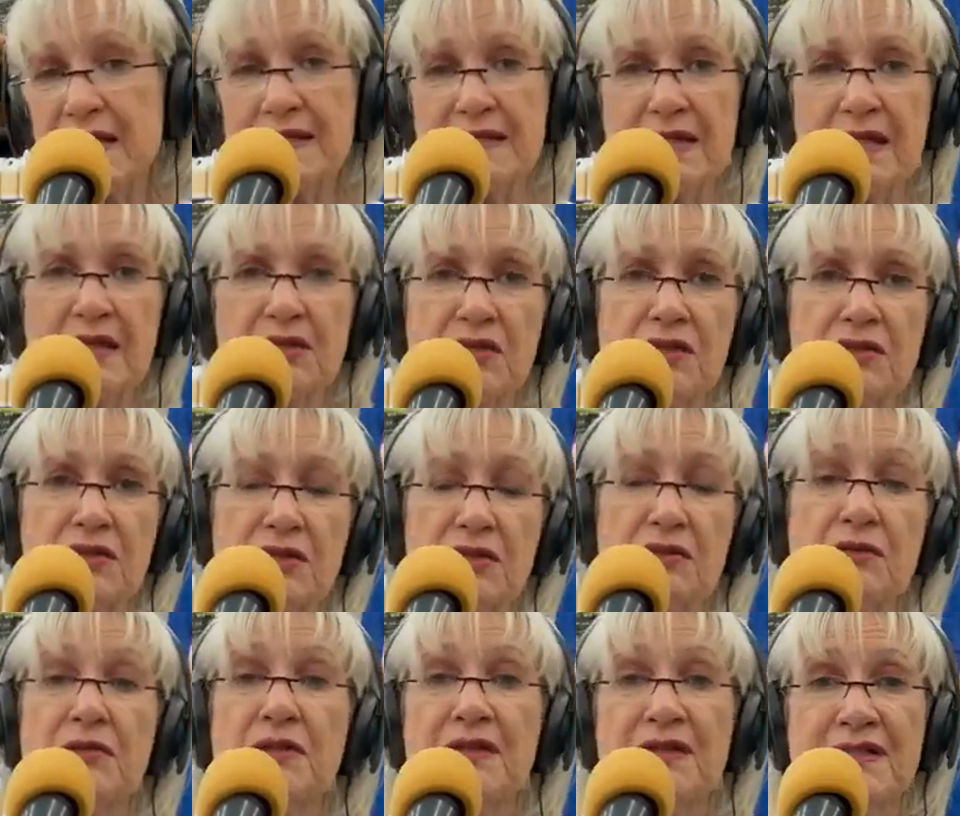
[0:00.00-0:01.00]
best thing to
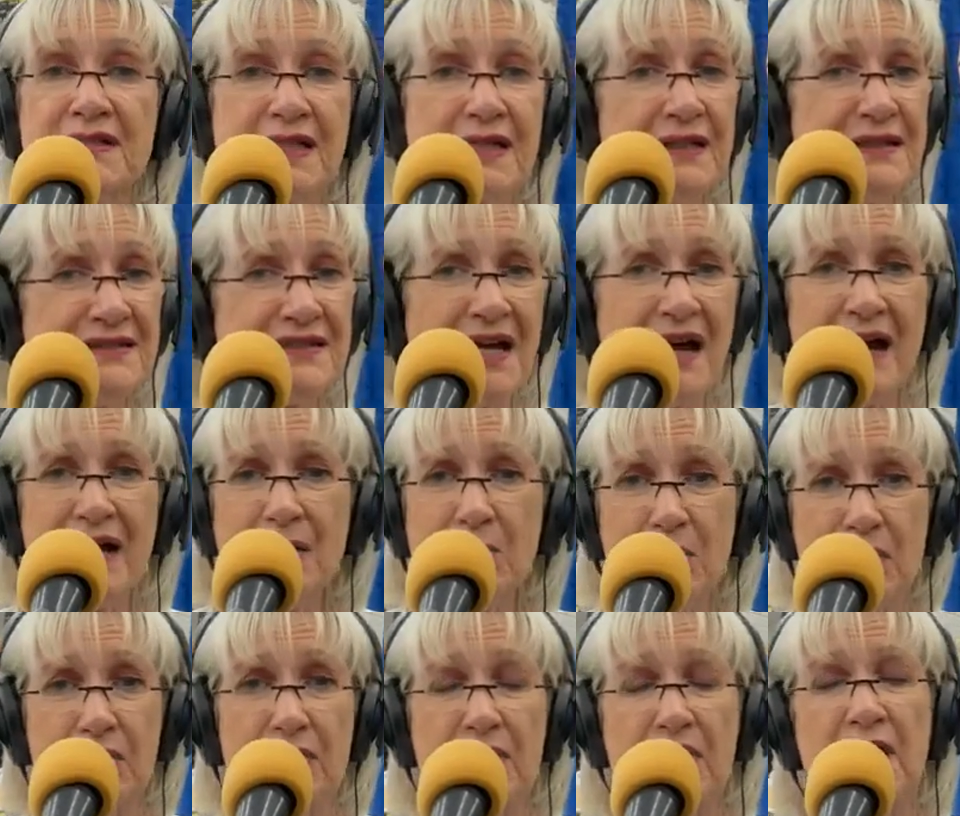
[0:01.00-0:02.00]
do is get a
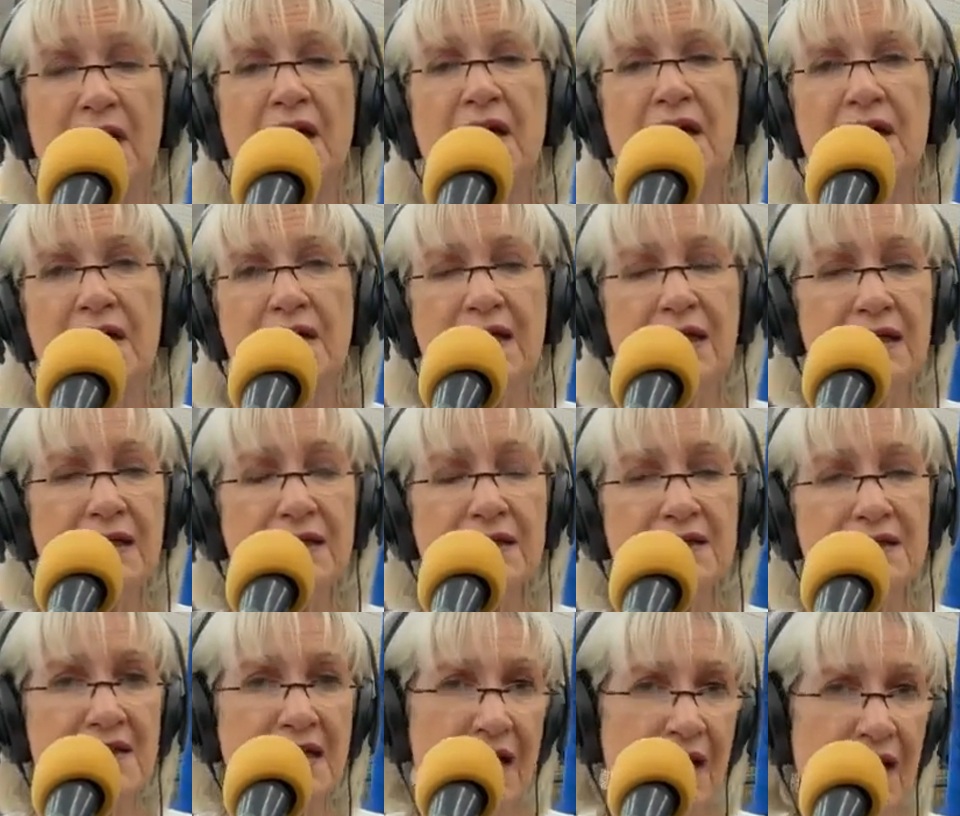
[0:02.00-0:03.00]
timer. Get
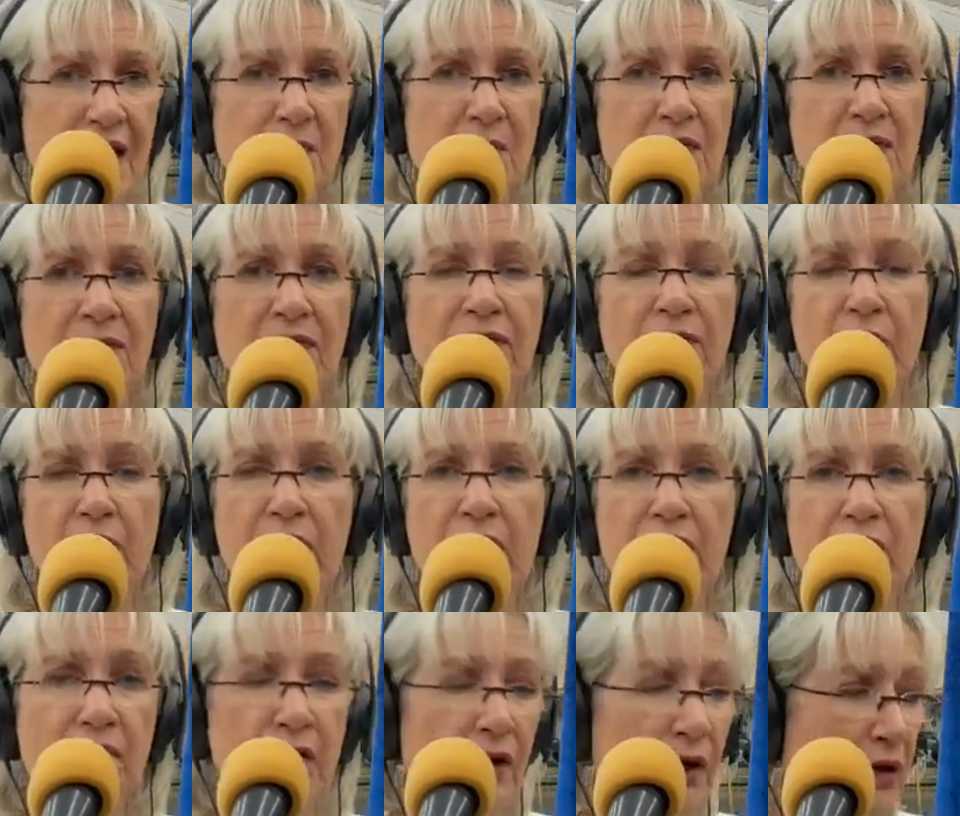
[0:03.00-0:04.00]
a timer for
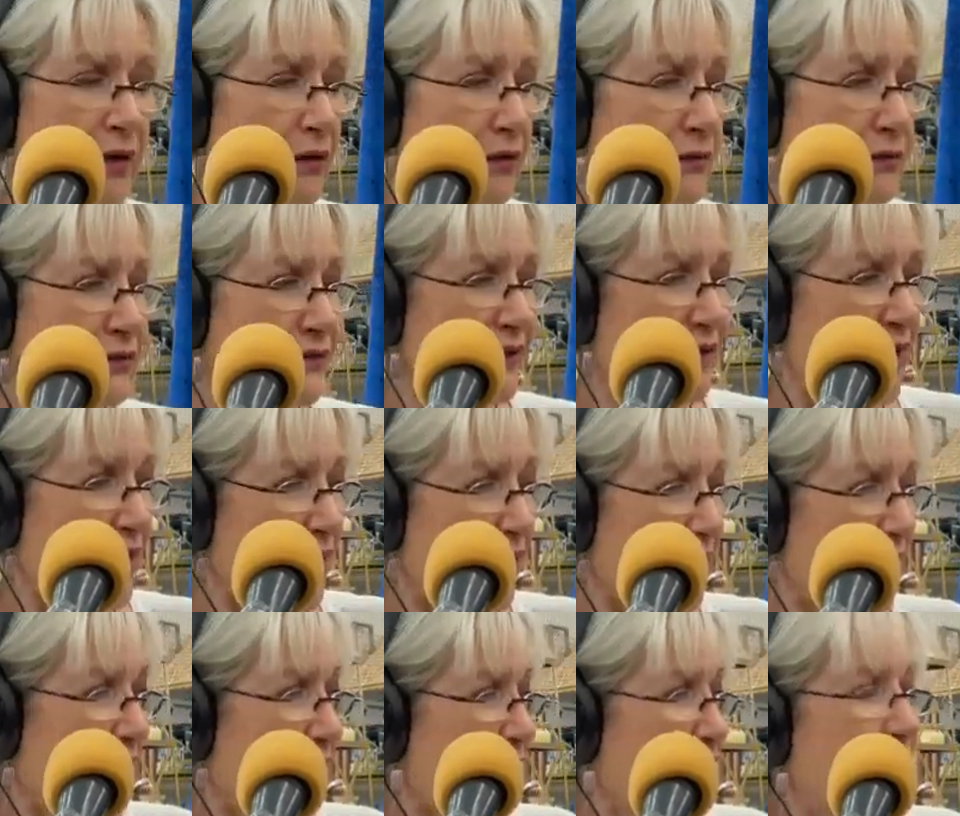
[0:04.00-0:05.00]
your hose.
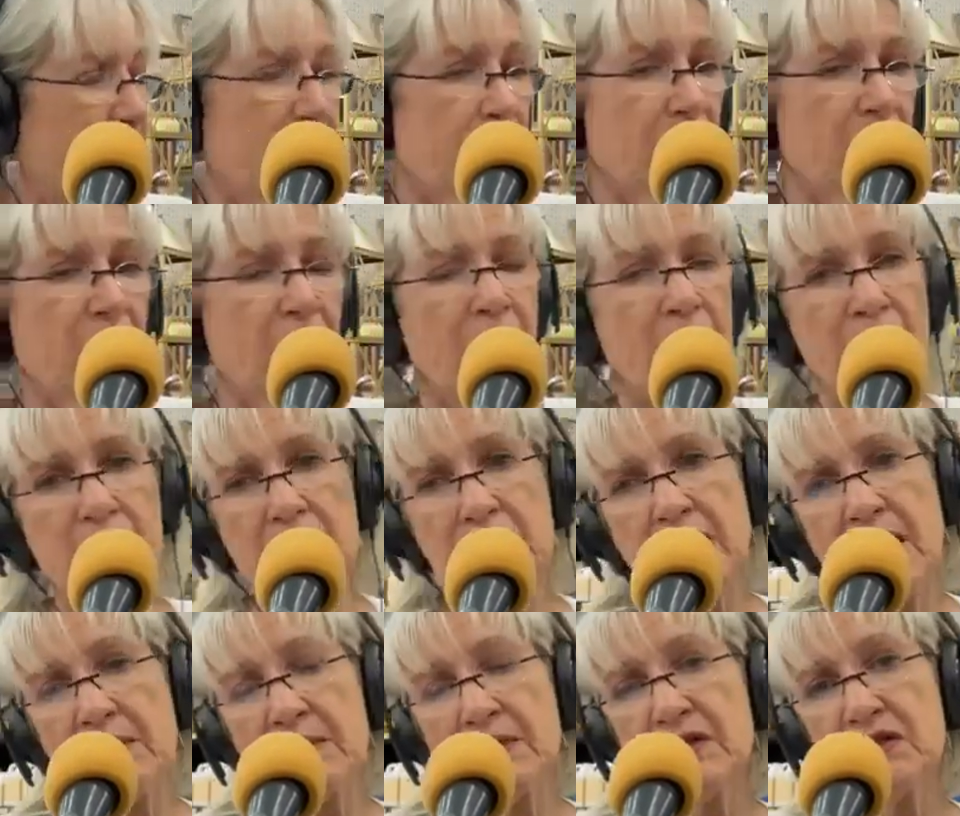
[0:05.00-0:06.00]
And
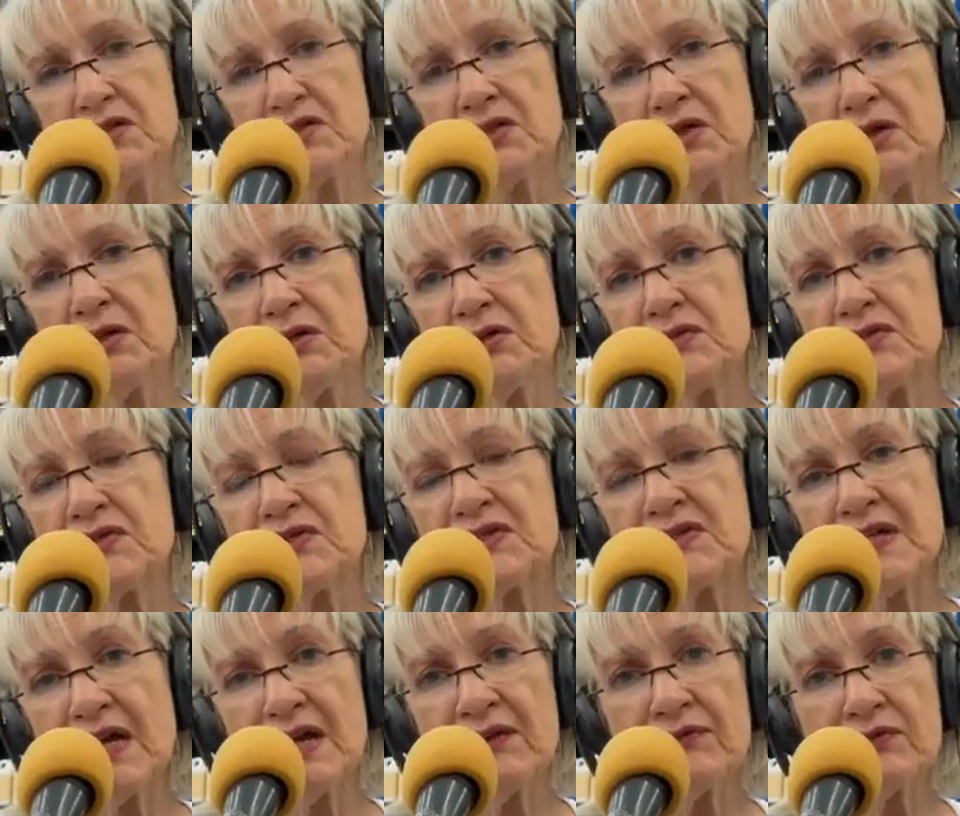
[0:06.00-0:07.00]
I'm going to show you
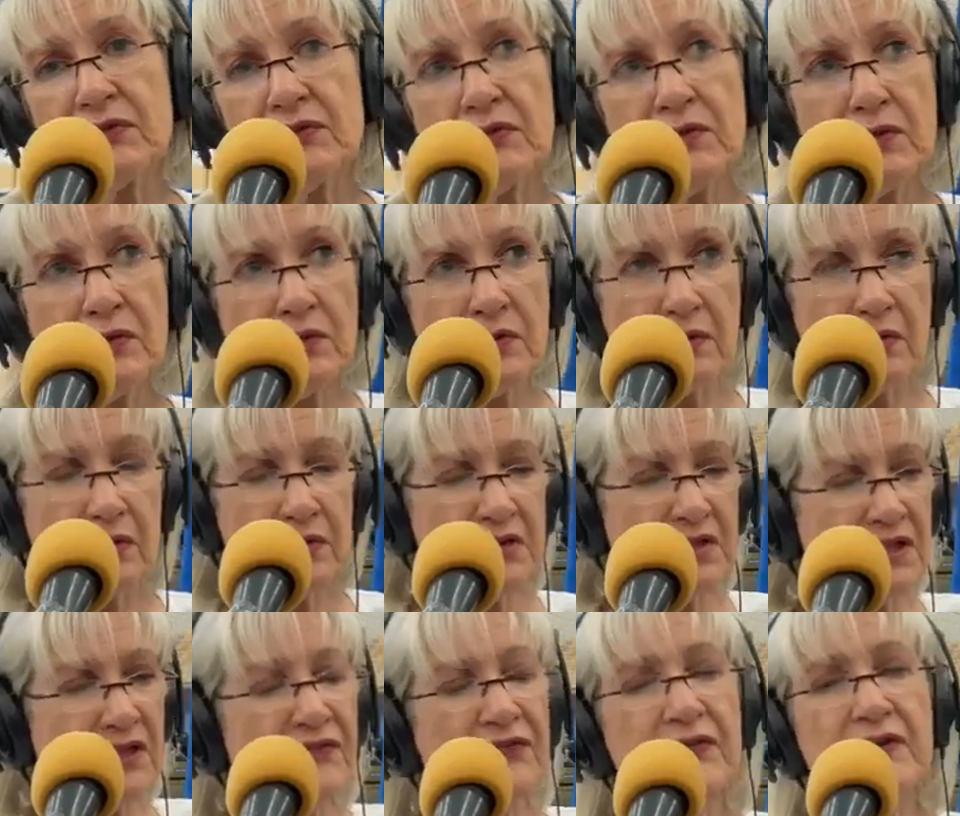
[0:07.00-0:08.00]
several
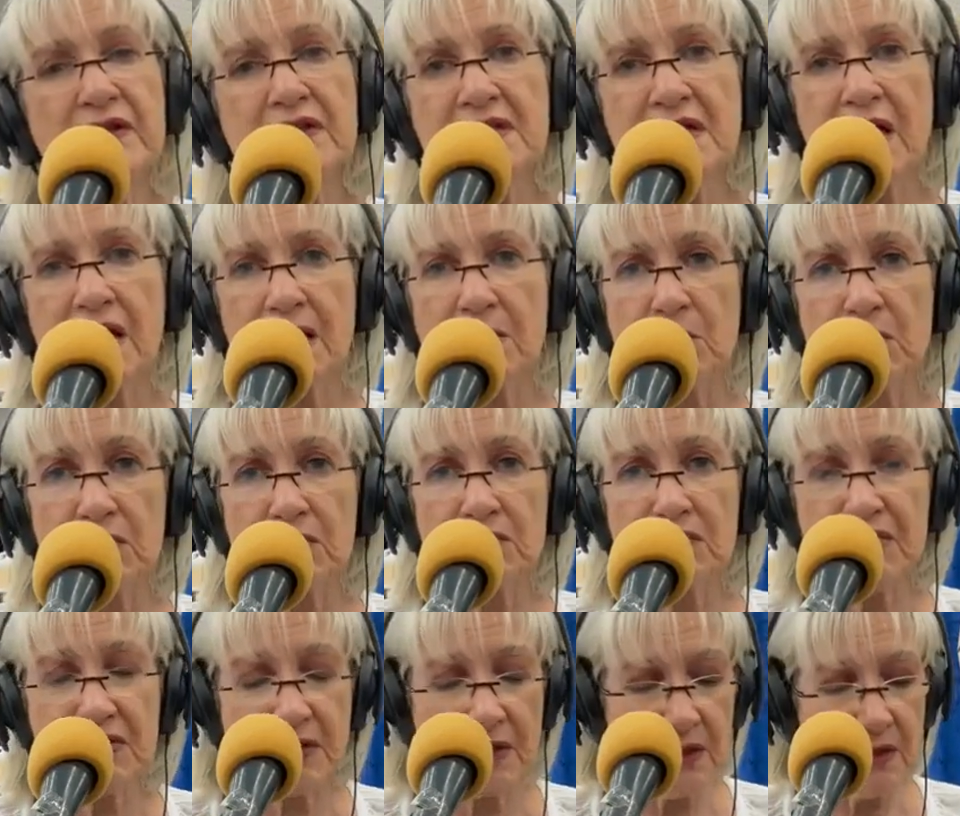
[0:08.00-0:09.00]
different
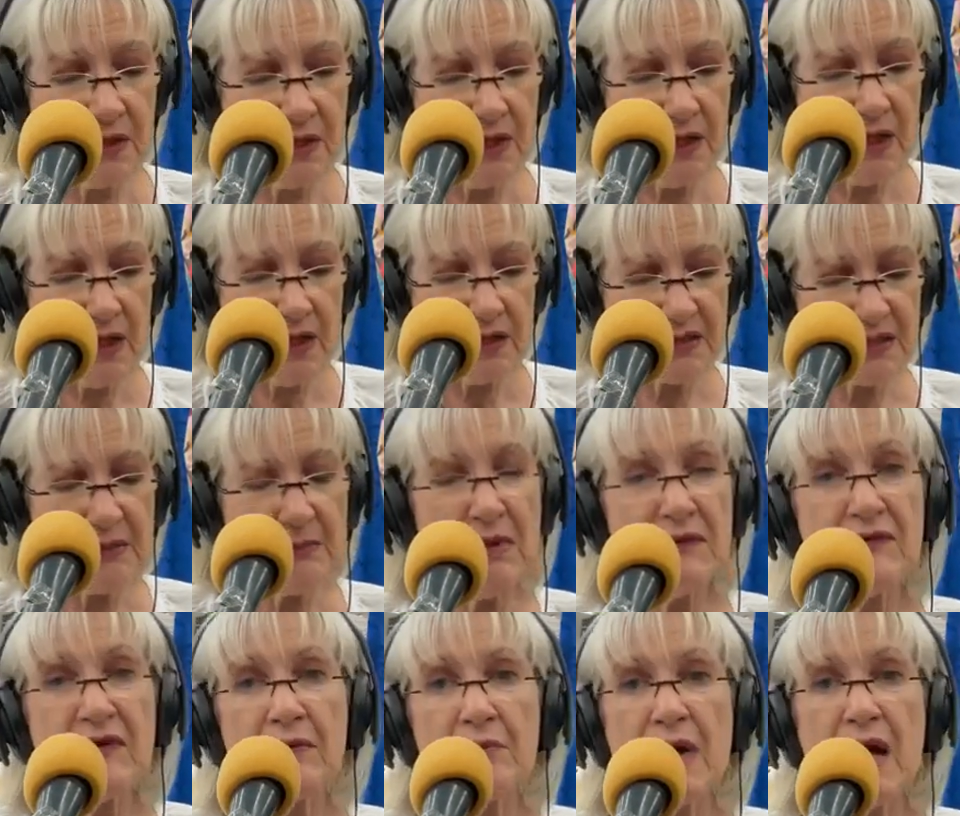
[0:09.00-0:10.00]
timers. Some
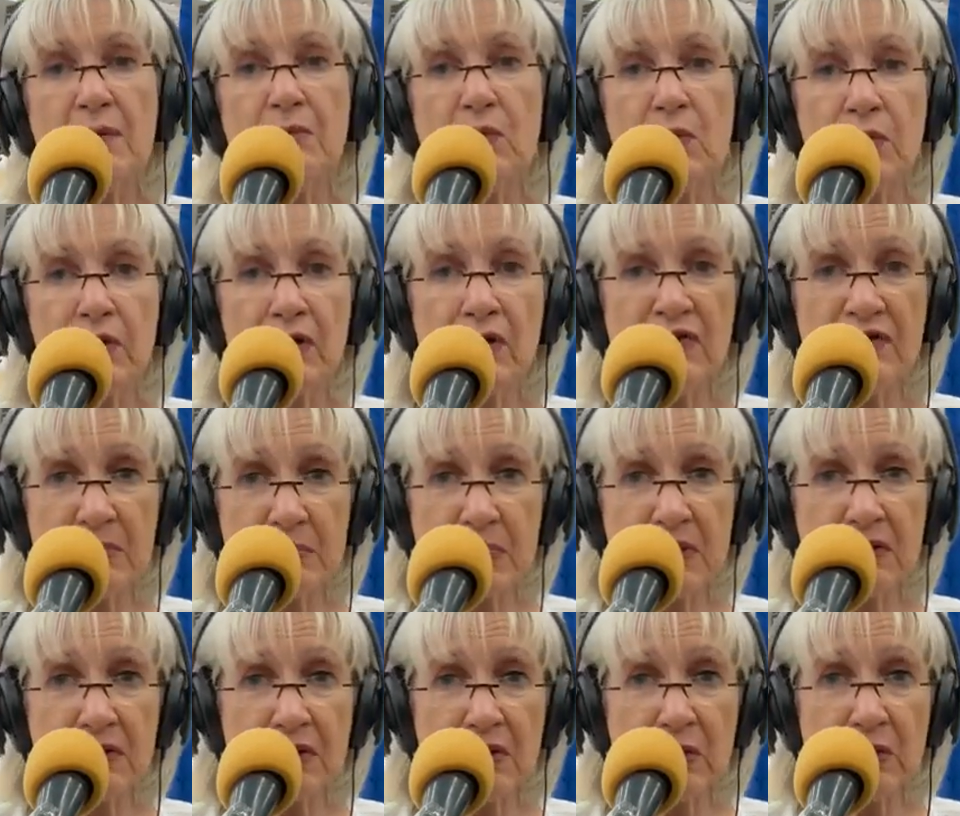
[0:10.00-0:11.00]
of them I'm real
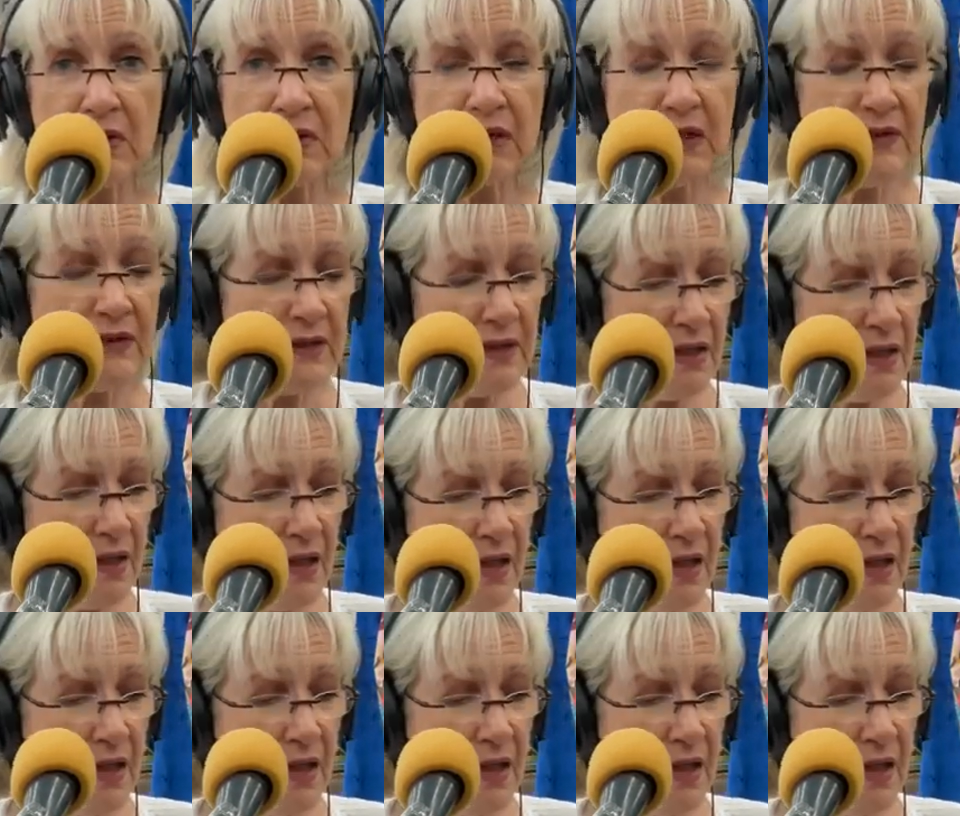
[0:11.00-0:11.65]
familiar with,